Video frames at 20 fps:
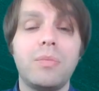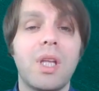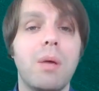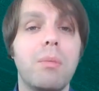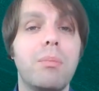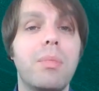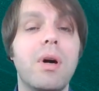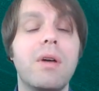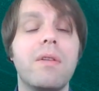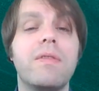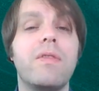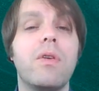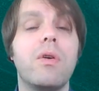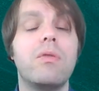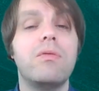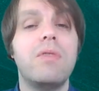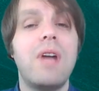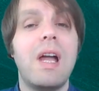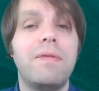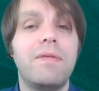But for
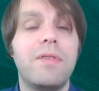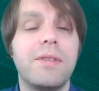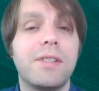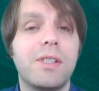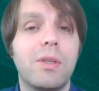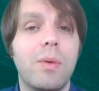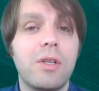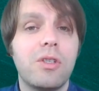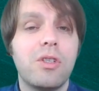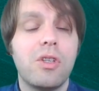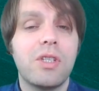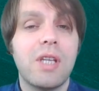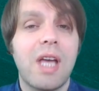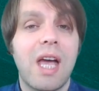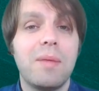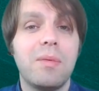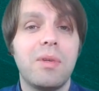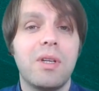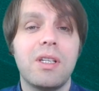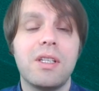reference questions,
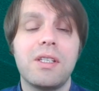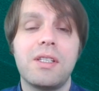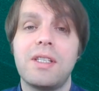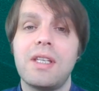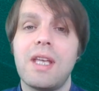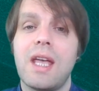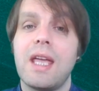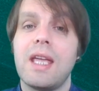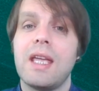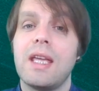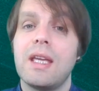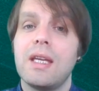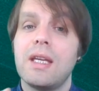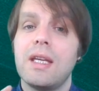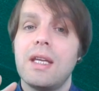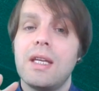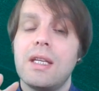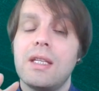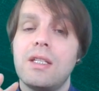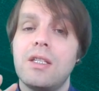I'm going to say
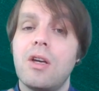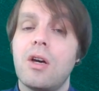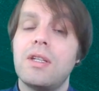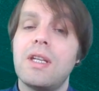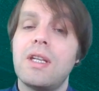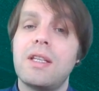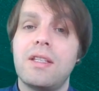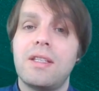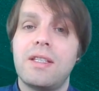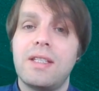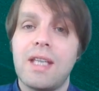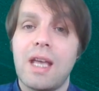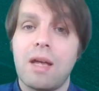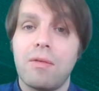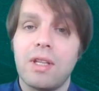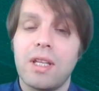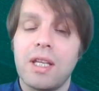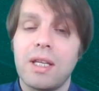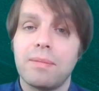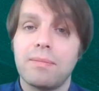not
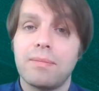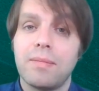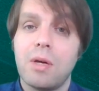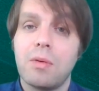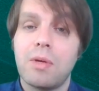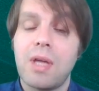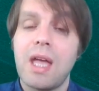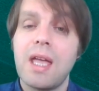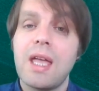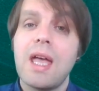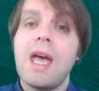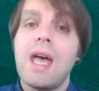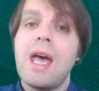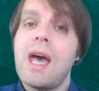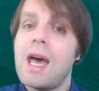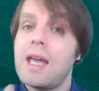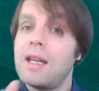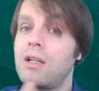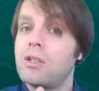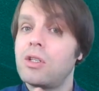necessarily. Okay,
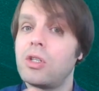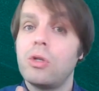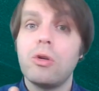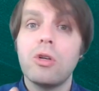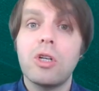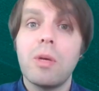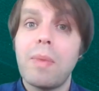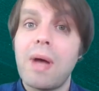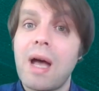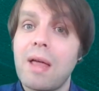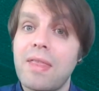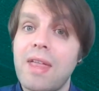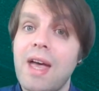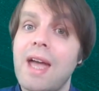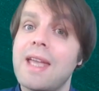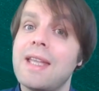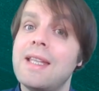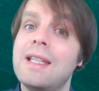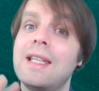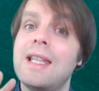and I'll talk about
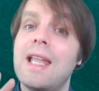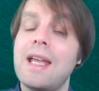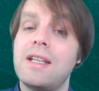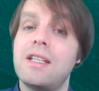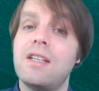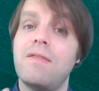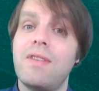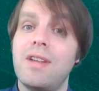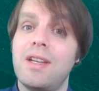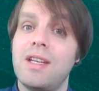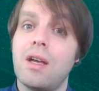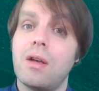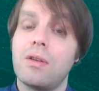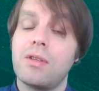that in later videos.